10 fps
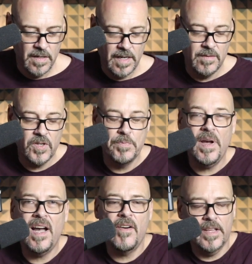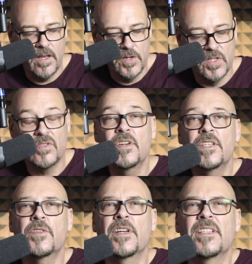I'm just barring those 3
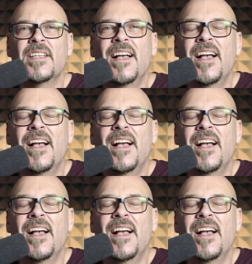strings.